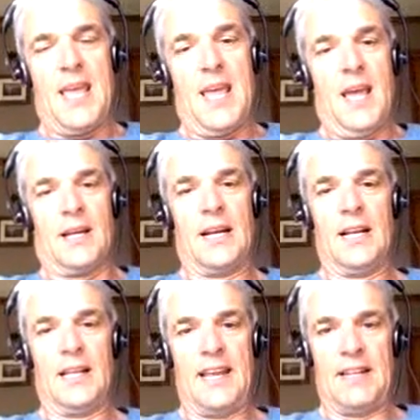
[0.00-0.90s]
I'm going to
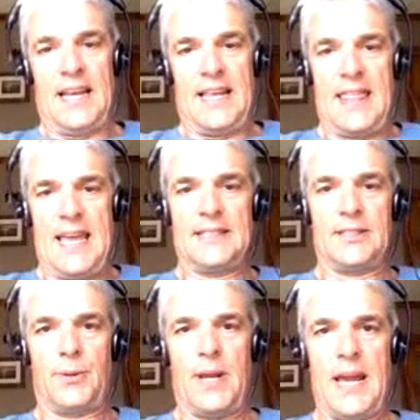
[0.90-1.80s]
leave it like this,
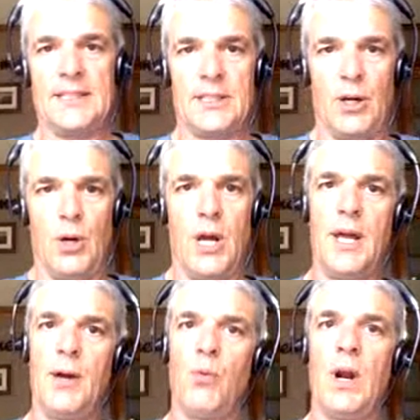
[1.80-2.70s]
okay? So
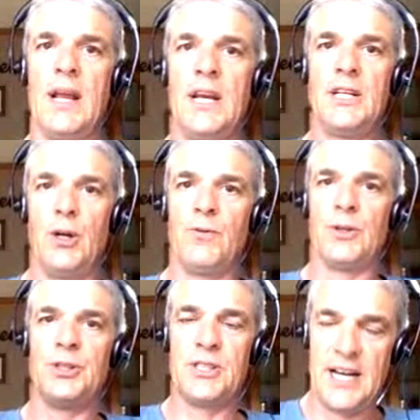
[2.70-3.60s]
what I'm going to do,
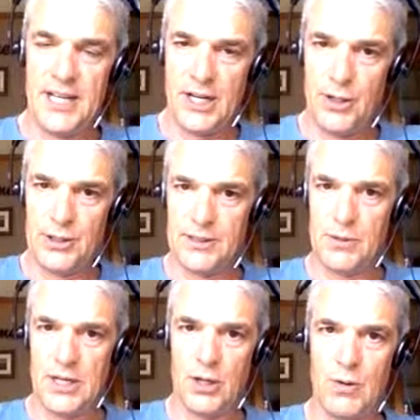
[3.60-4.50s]
first thing I do is I'm
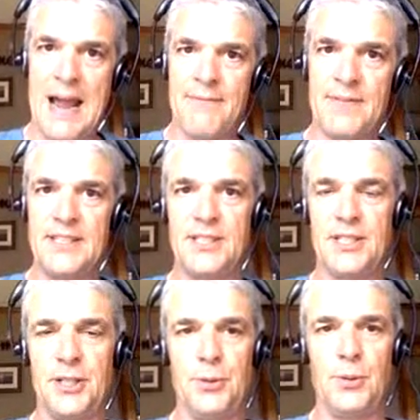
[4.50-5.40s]
going to graph these
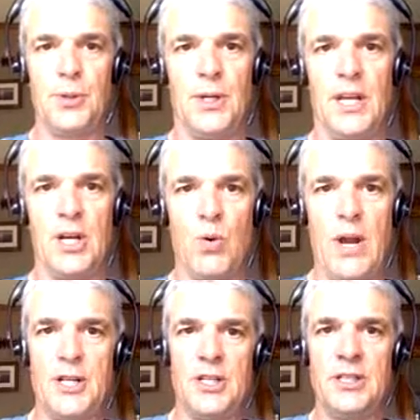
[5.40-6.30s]
two
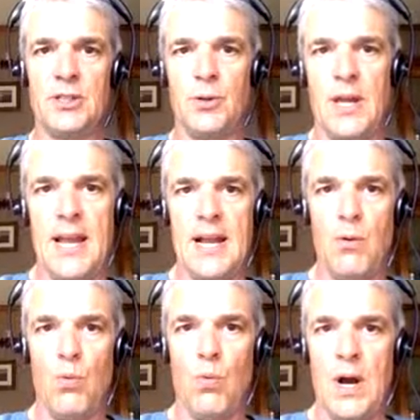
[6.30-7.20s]
equations, okay? I
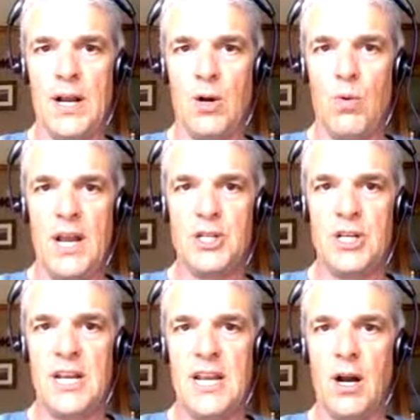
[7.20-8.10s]
got one equation
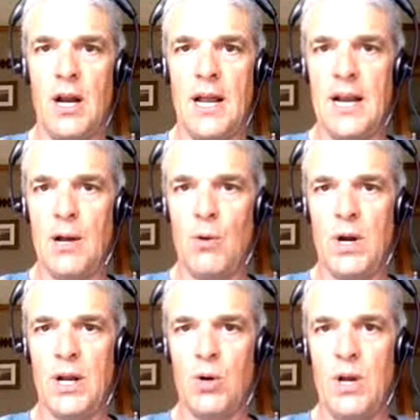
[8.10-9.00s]
here and I got one
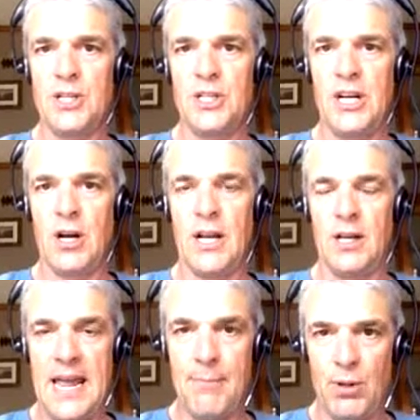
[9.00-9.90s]
equation here. I'm going to
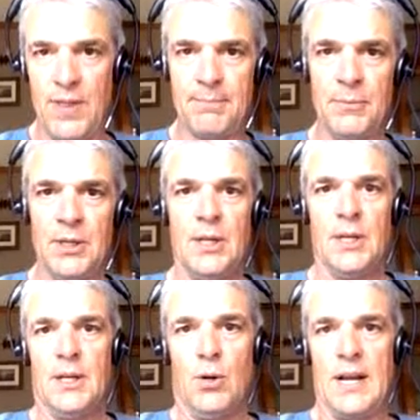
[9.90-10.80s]
label them
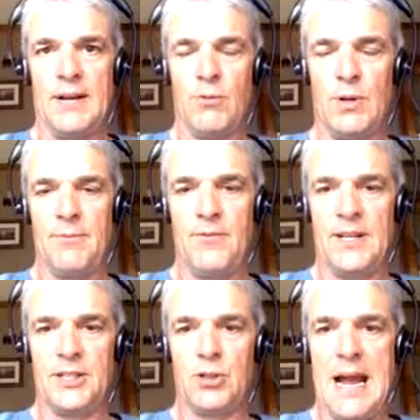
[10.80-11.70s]
when I'm
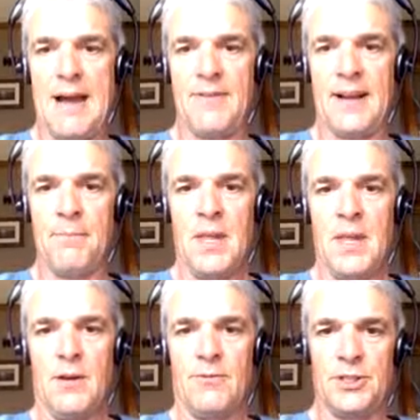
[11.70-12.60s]
finished graphing them.
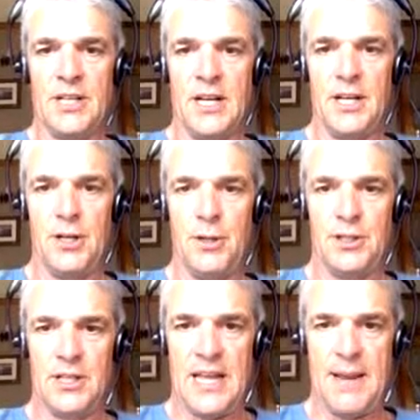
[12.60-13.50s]
First thing I do is
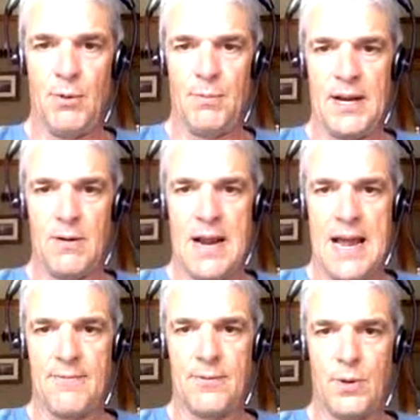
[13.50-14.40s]
label my graph,
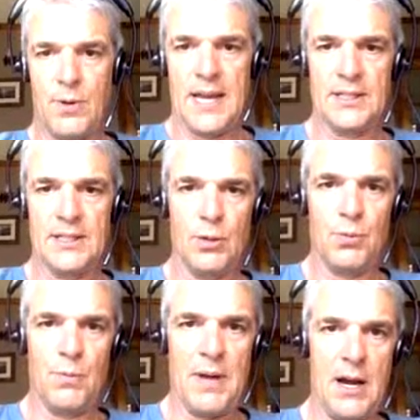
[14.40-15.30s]
okay? So put my
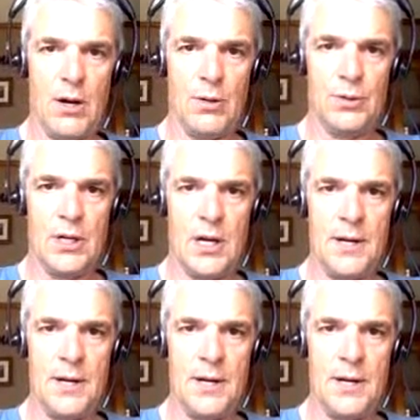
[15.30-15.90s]
arrows on,